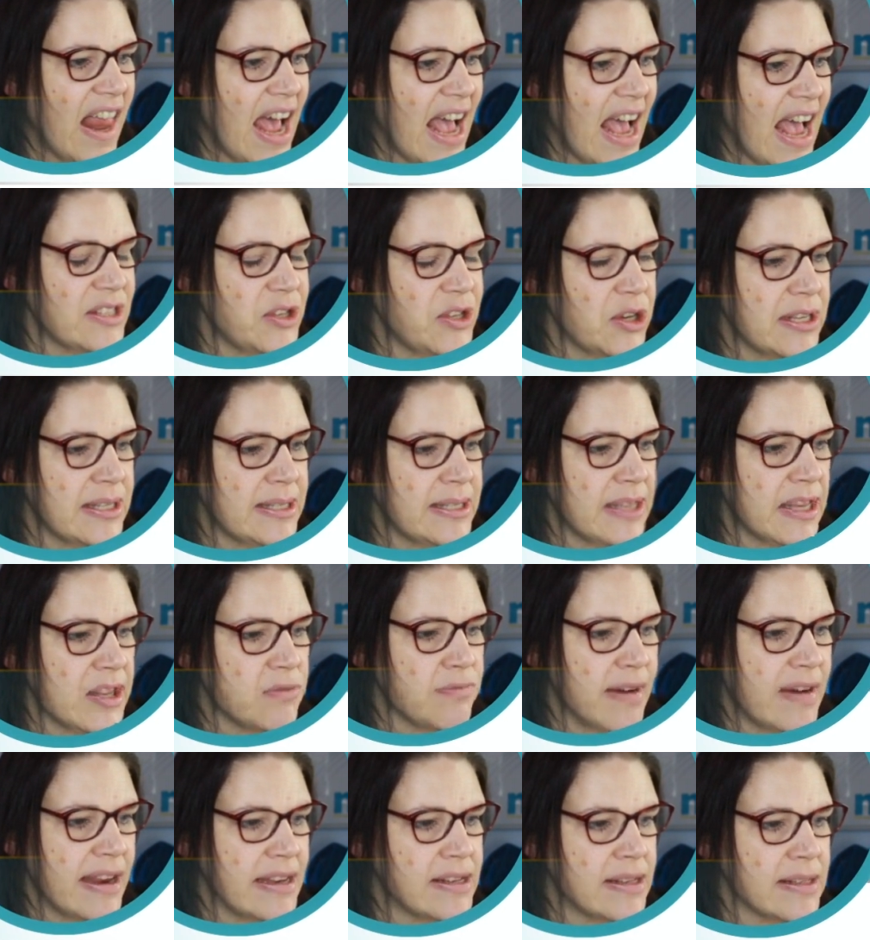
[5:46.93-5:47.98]
As you can see,
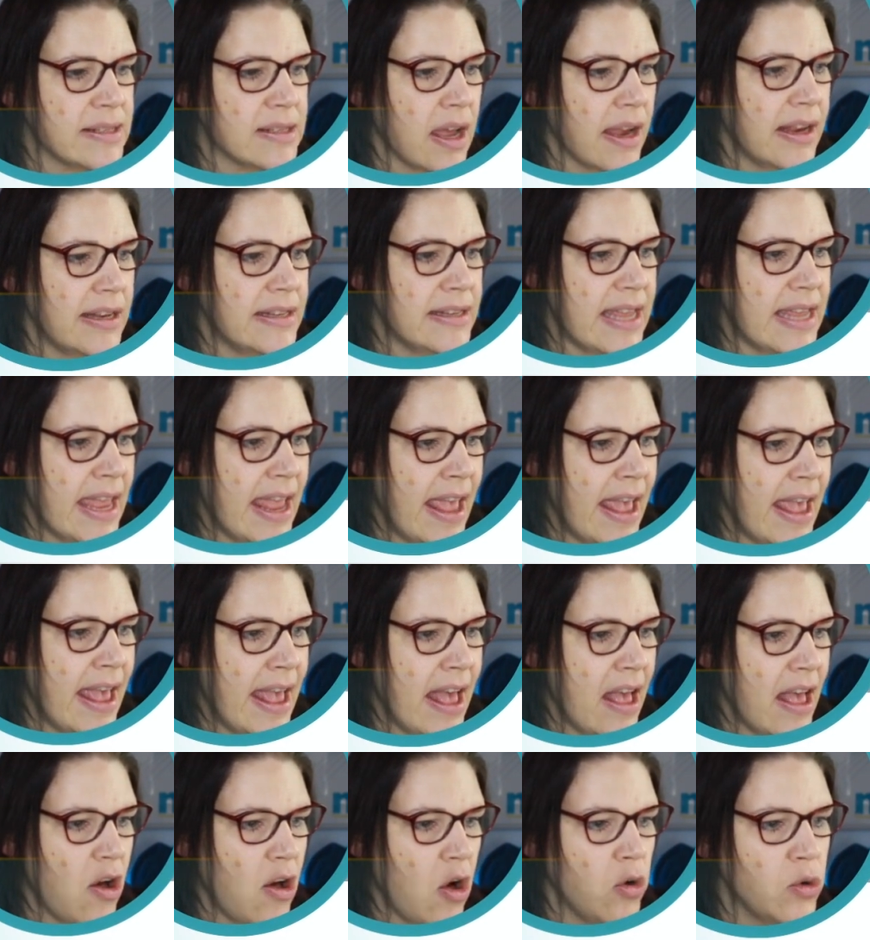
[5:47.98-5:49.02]
the red designs here,